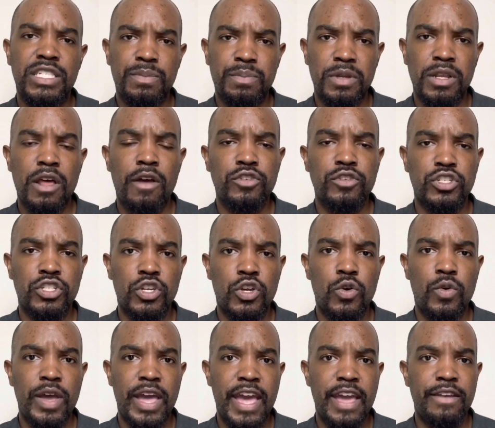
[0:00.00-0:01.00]
spinoff
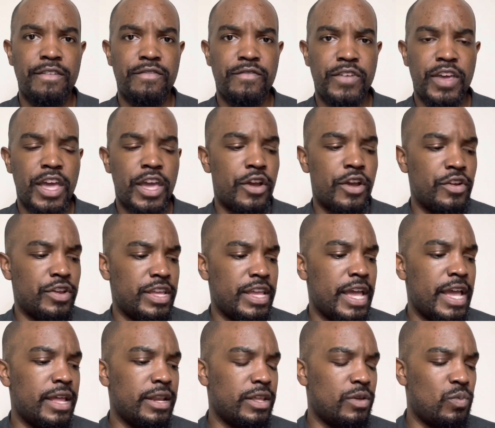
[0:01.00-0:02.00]
show had fared
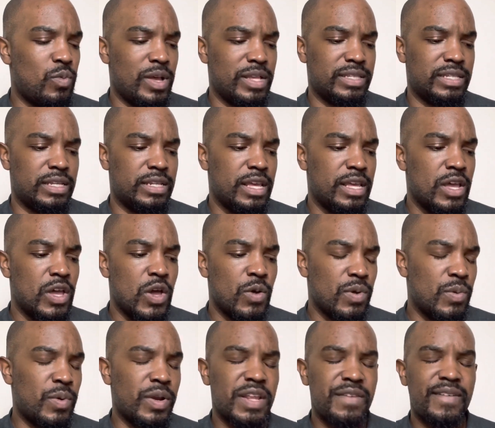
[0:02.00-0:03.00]
yet. We weren't
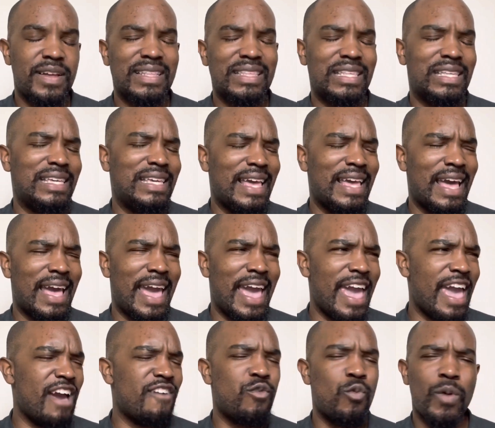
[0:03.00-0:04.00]
even at the
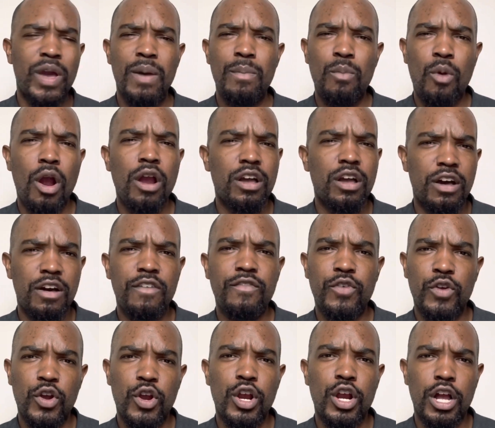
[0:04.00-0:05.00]
halfway mark
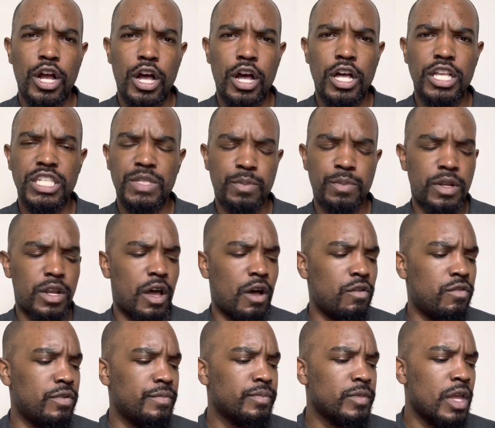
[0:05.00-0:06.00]
of her
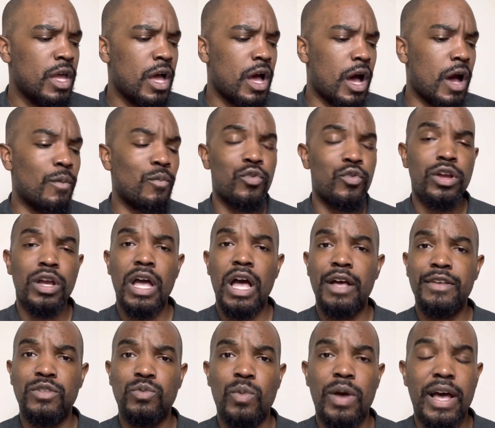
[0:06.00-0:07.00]
spinoff. Real
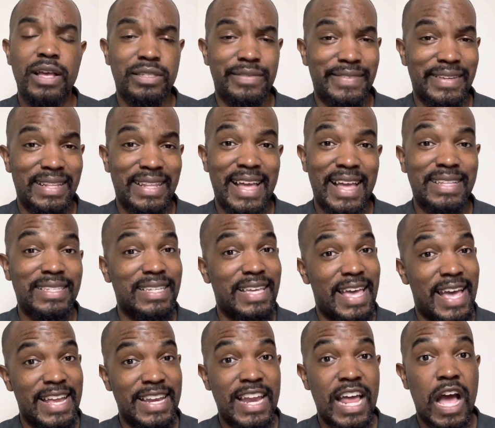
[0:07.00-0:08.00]
Housewives of Atlanta
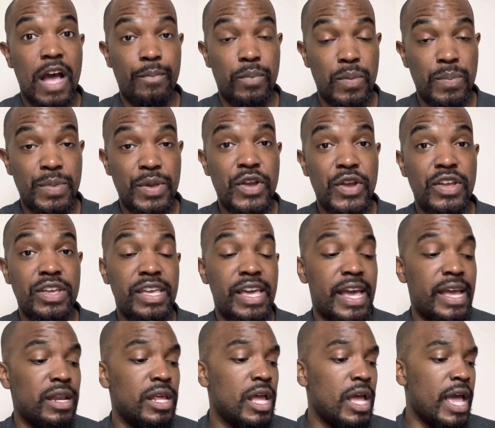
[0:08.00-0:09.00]
had not premiered
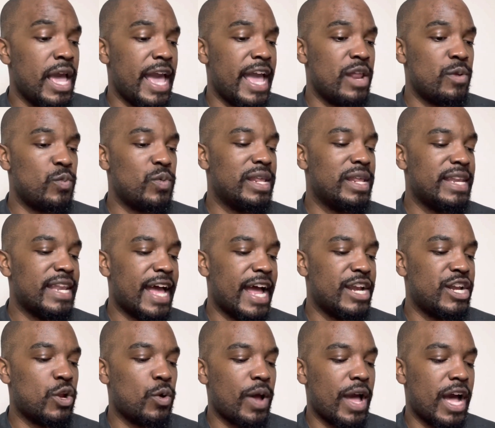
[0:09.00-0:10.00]
yet, and we did
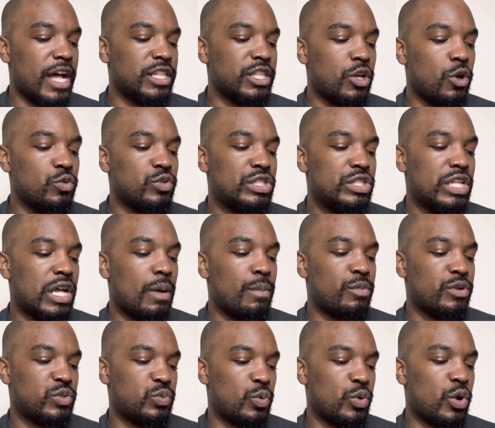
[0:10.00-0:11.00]
not know how those
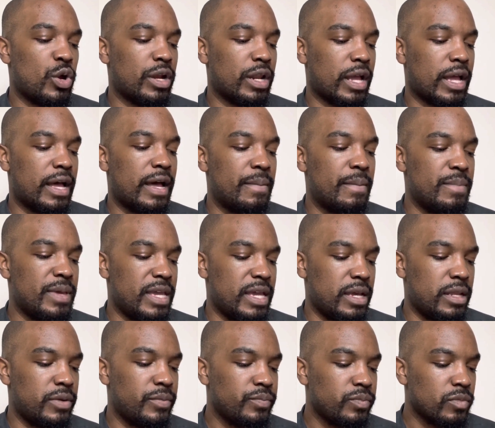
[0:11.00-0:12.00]
numbers were going to come
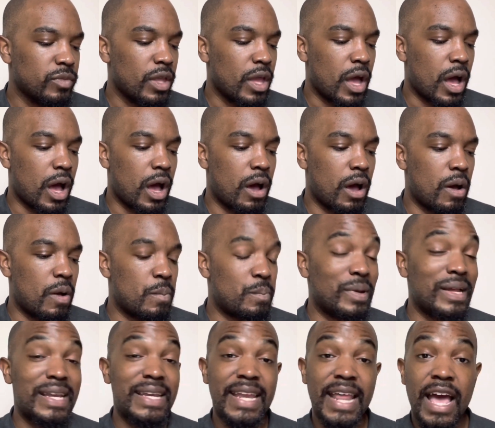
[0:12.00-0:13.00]
in.
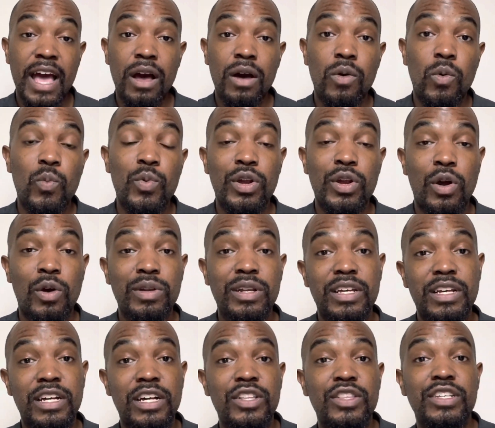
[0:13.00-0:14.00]
But now we're on
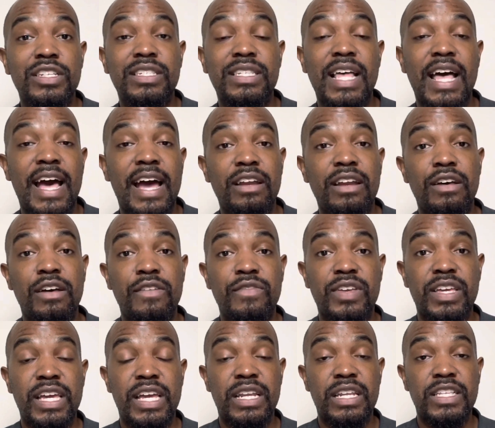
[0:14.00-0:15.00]
the other side
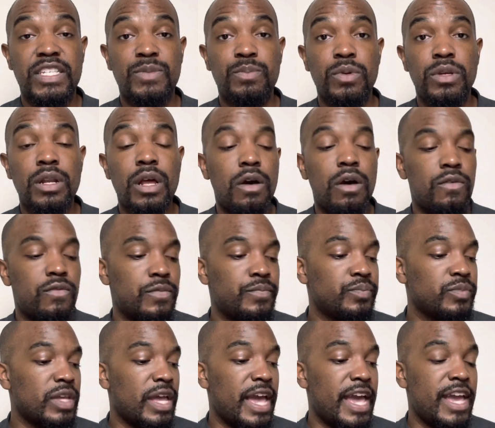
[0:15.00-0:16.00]
of Kandi's
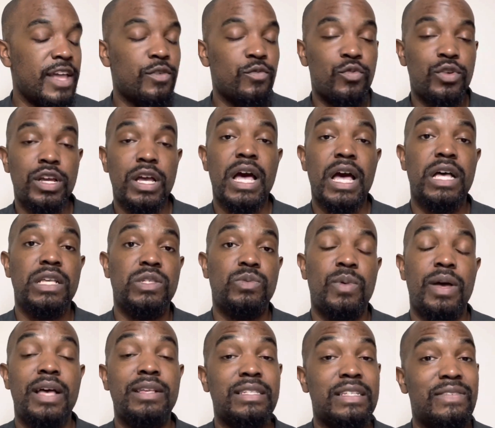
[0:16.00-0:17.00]
spinoff, and Real
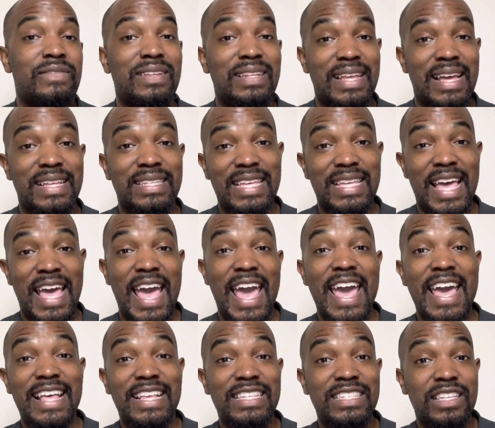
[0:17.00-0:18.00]
Housewives of Atlanta
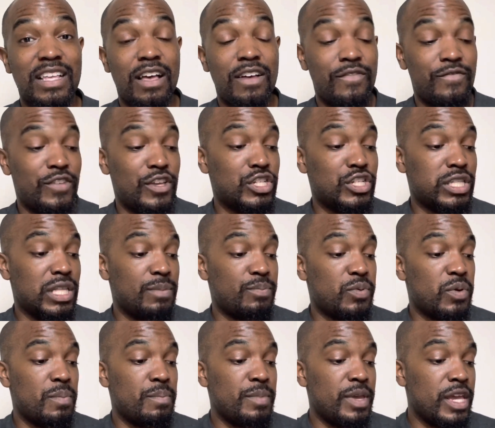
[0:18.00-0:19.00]
has officially
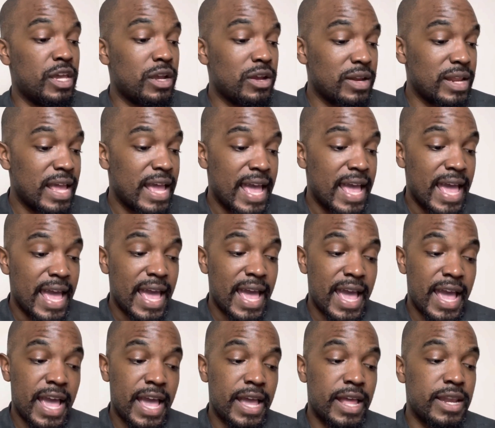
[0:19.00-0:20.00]
premiered.
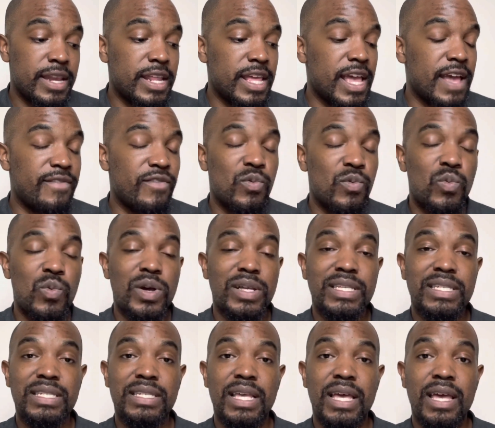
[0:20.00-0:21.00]
And
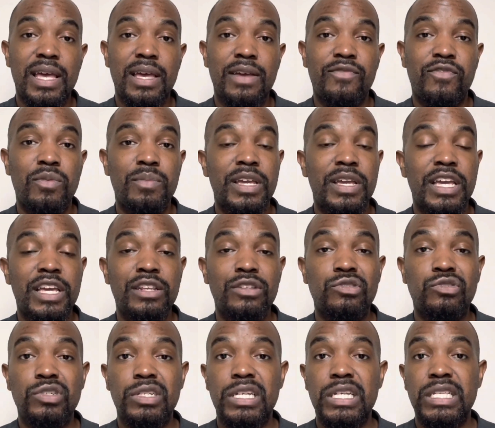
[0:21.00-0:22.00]
everyone's saying, from
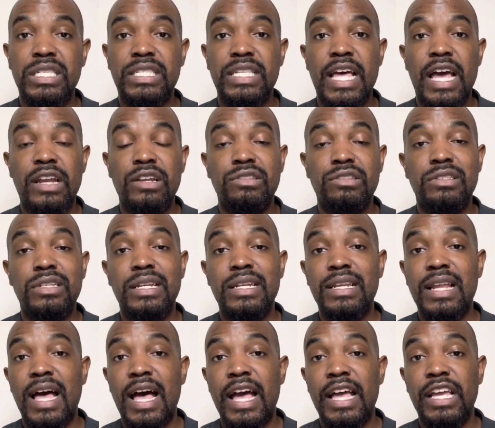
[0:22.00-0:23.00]
industry insiders to
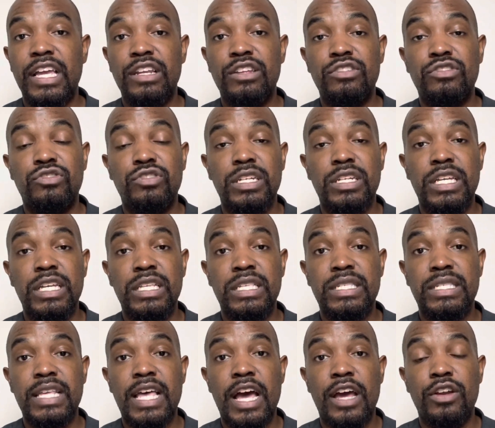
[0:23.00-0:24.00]
non-industry
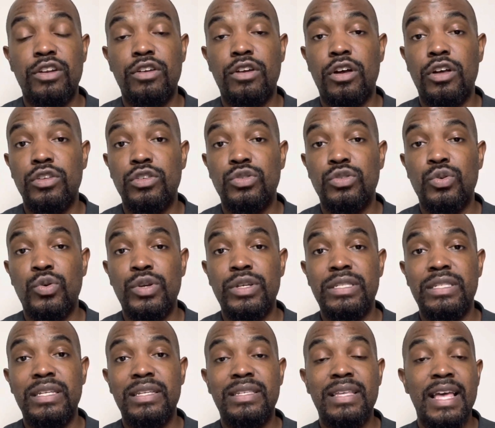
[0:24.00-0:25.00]
insider
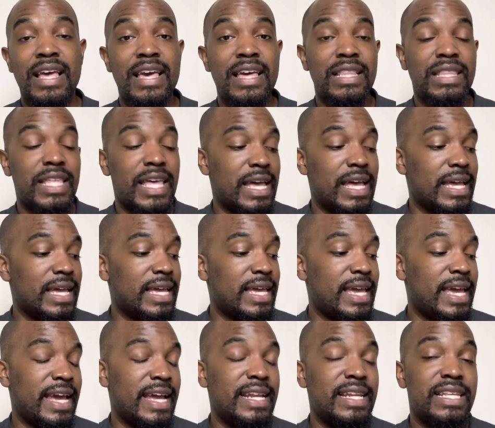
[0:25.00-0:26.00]
sources, that
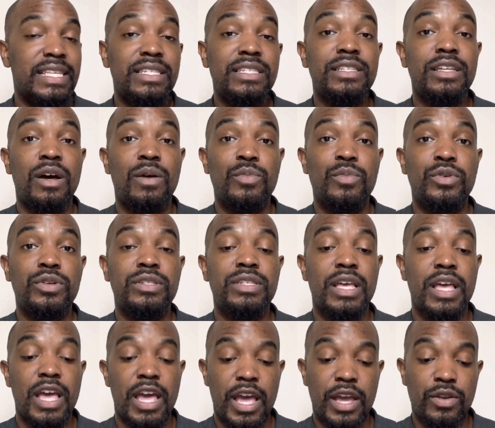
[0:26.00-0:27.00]
Kandi's numbers
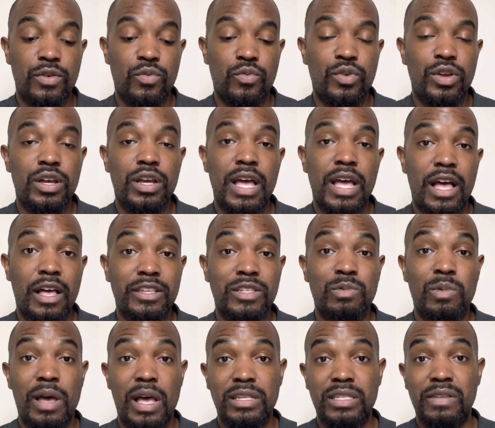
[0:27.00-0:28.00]
and Real
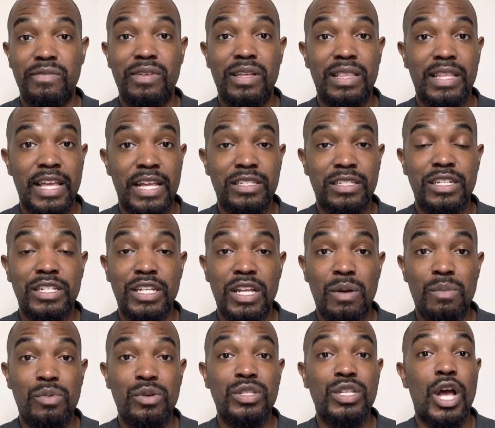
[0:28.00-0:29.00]
Housewives of Atlanta
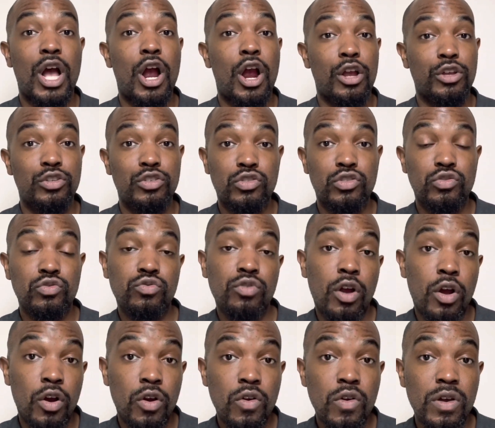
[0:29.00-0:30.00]
numbers are
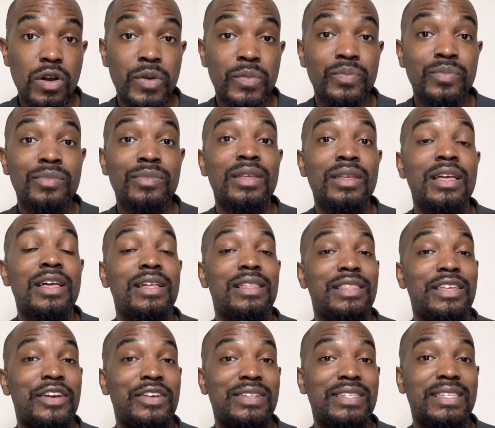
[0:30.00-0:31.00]
strong,
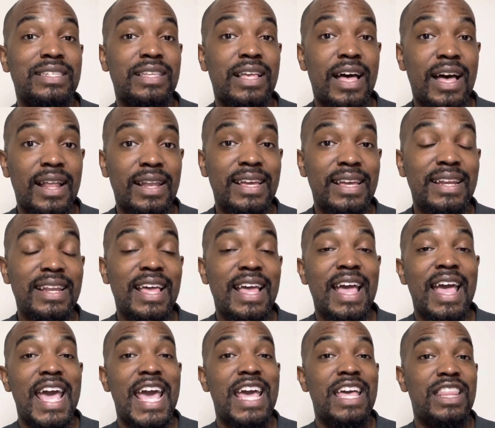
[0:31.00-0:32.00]
they're solid,
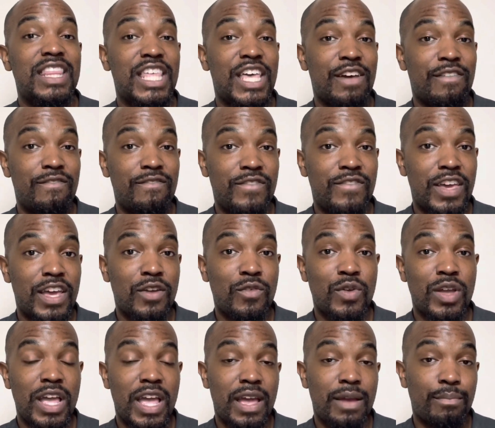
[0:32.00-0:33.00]
and they're
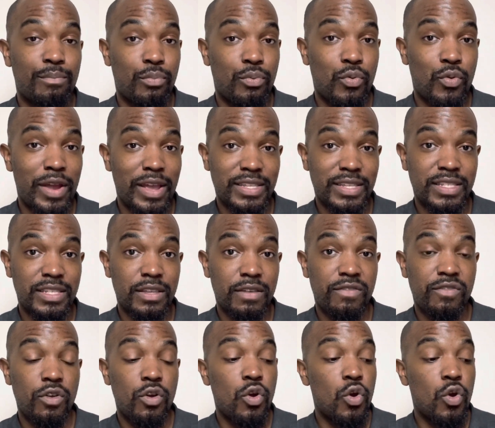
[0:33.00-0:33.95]
very impressive,